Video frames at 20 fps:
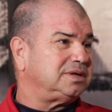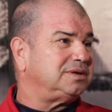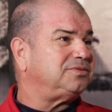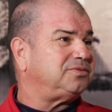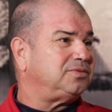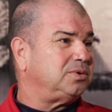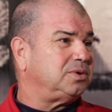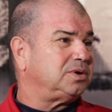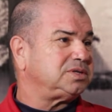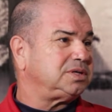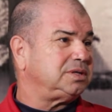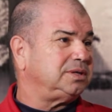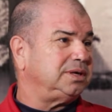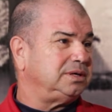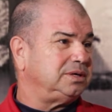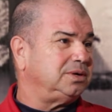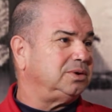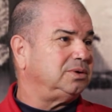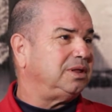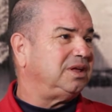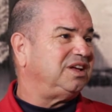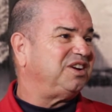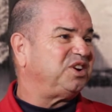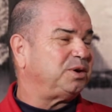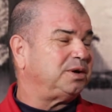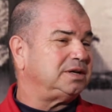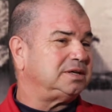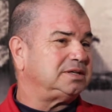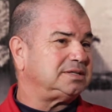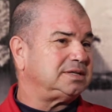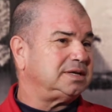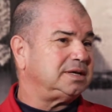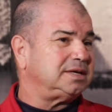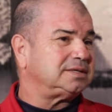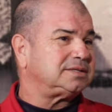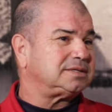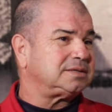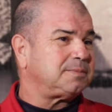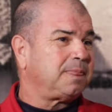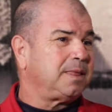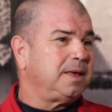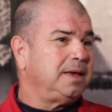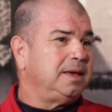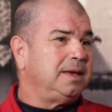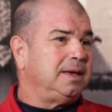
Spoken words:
Unfortunately, it no longer exists.